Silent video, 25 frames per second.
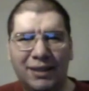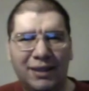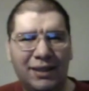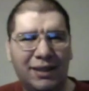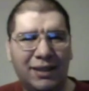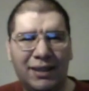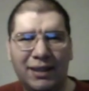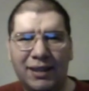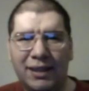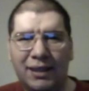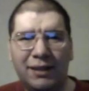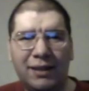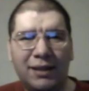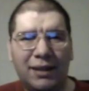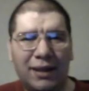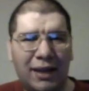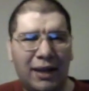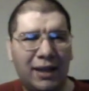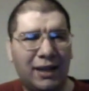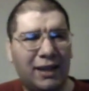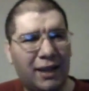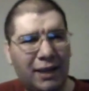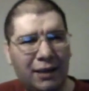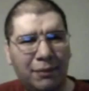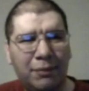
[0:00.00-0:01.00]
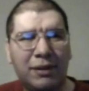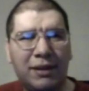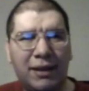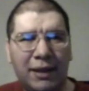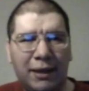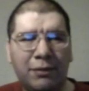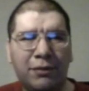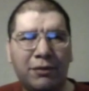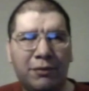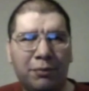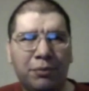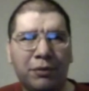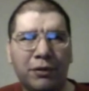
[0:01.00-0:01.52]
Yeah, that I gotta admit,
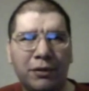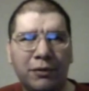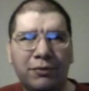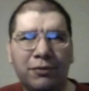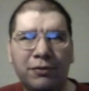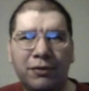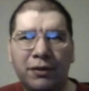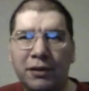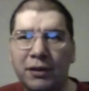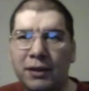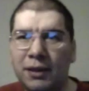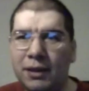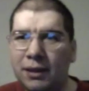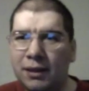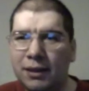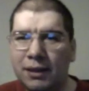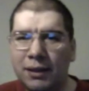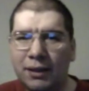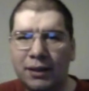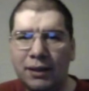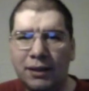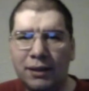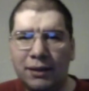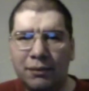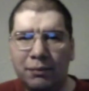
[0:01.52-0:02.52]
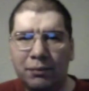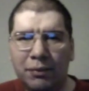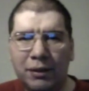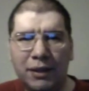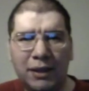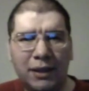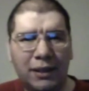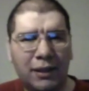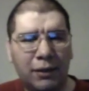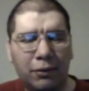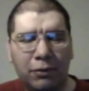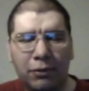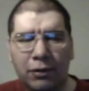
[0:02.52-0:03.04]
that was pretty funny. But
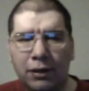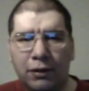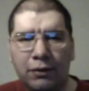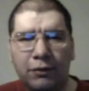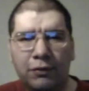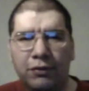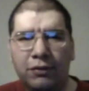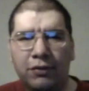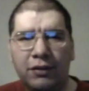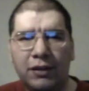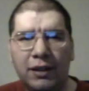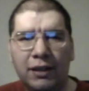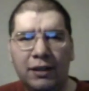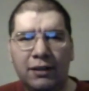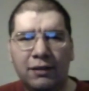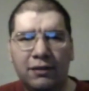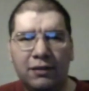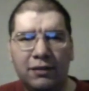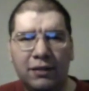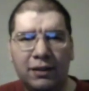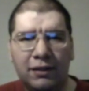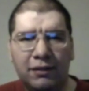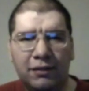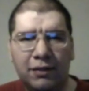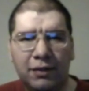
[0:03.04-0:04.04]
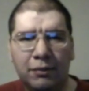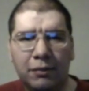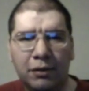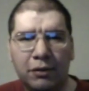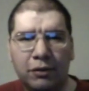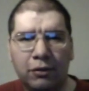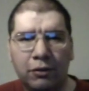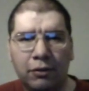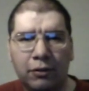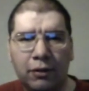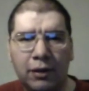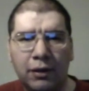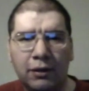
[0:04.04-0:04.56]
then there were other scenes that seemed to
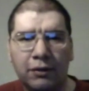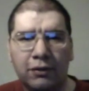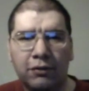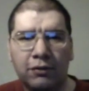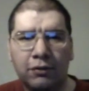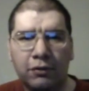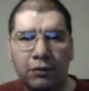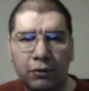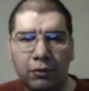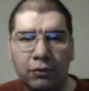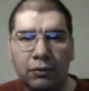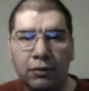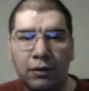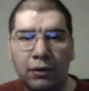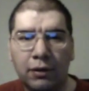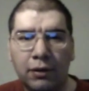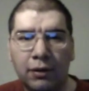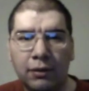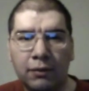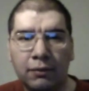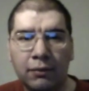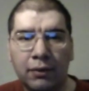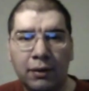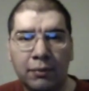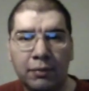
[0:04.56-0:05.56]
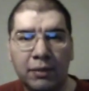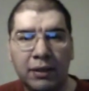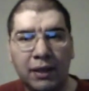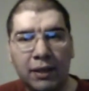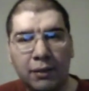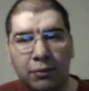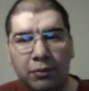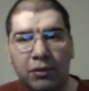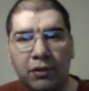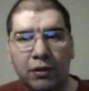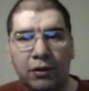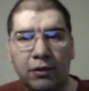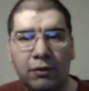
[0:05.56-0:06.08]
go on so long. I mean,
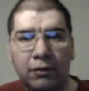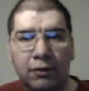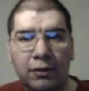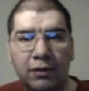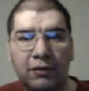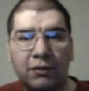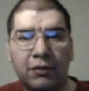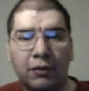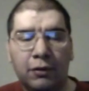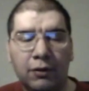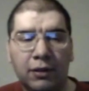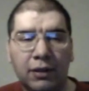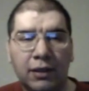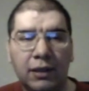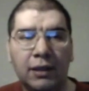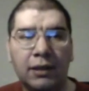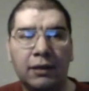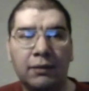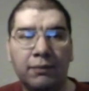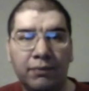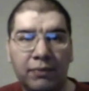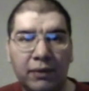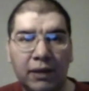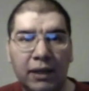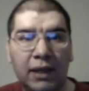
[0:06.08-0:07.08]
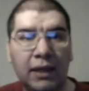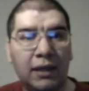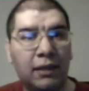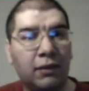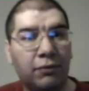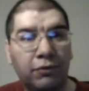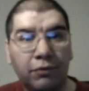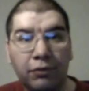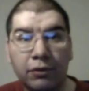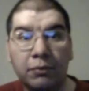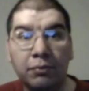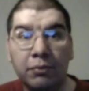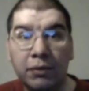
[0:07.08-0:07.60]
even though it's only
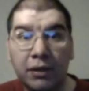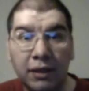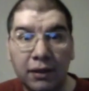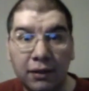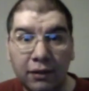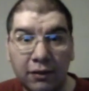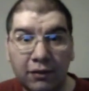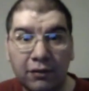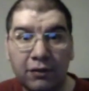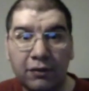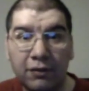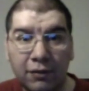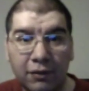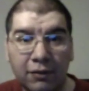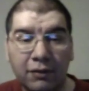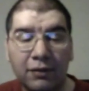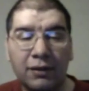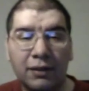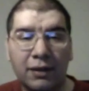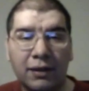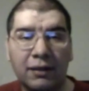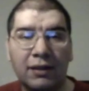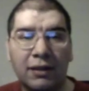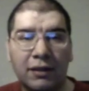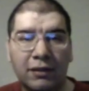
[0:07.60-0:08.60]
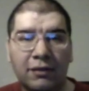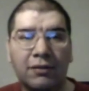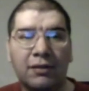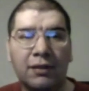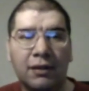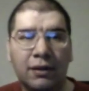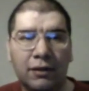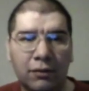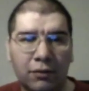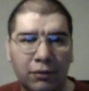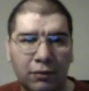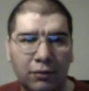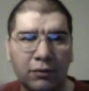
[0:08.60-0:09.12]
eighty-three minutes, that's
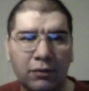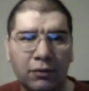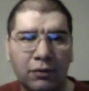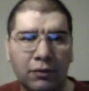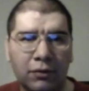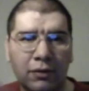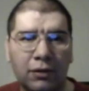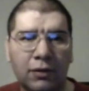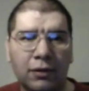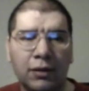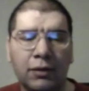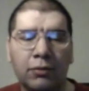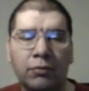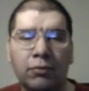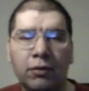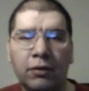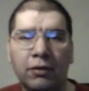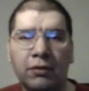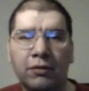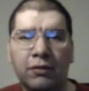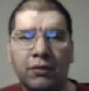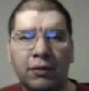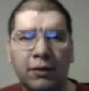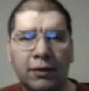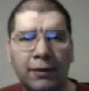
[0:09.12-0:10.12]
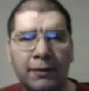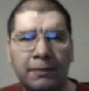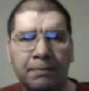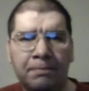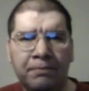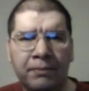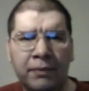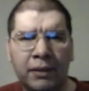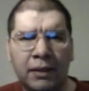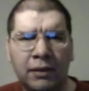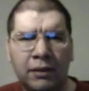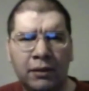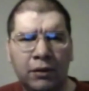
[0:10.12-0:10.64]
how long it was.
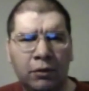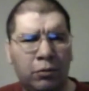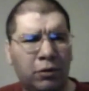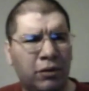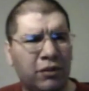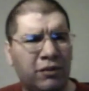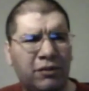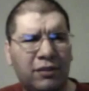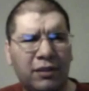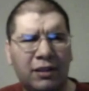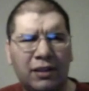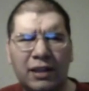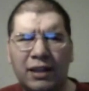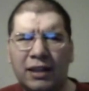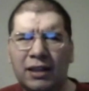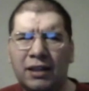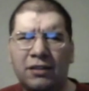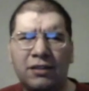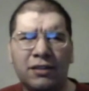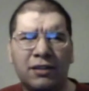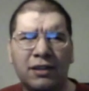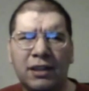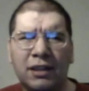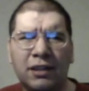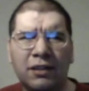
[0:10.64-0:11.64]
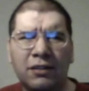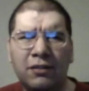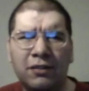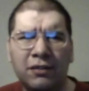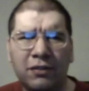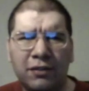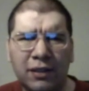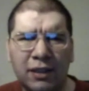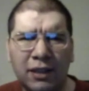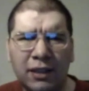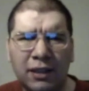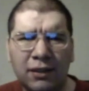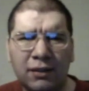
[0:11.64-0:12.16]
There was a lot of deleted
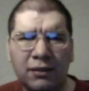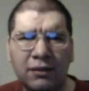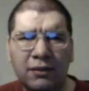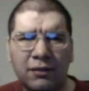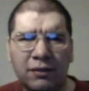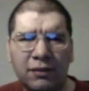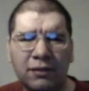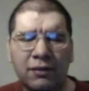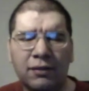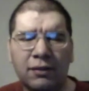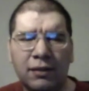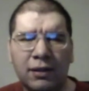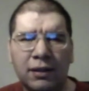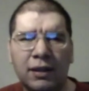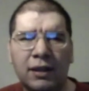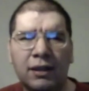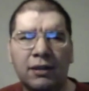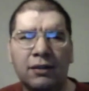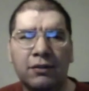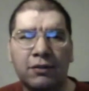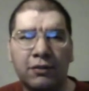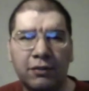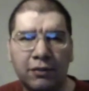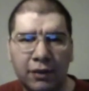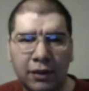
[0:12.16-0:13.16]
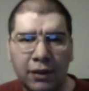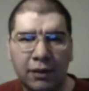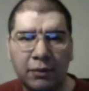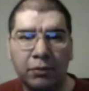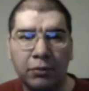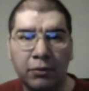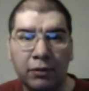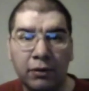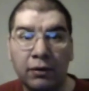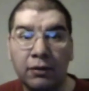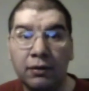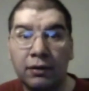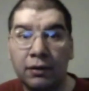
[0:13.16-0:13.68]
scenes that I
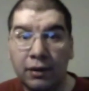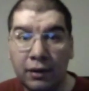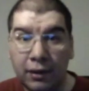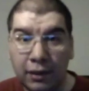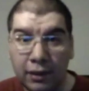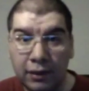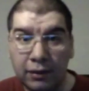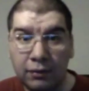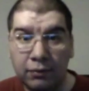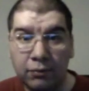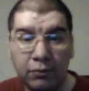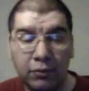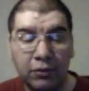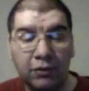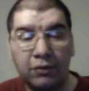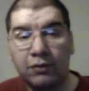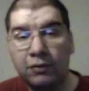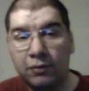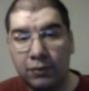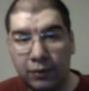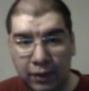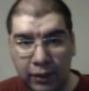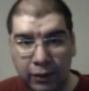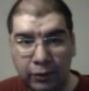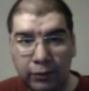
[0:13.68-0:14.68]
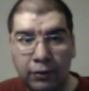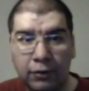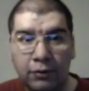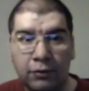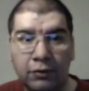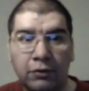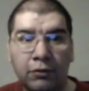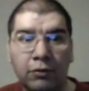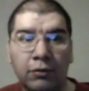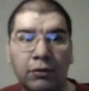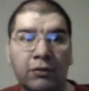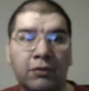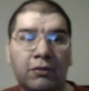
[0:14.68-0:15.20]
discovered online, which aired
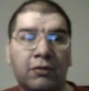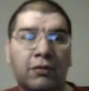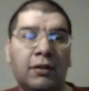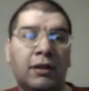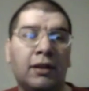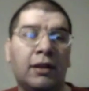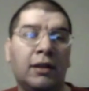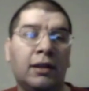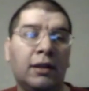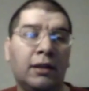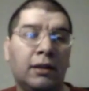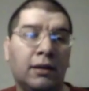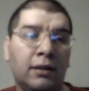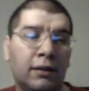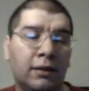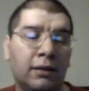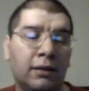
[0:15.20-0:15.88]
on U S A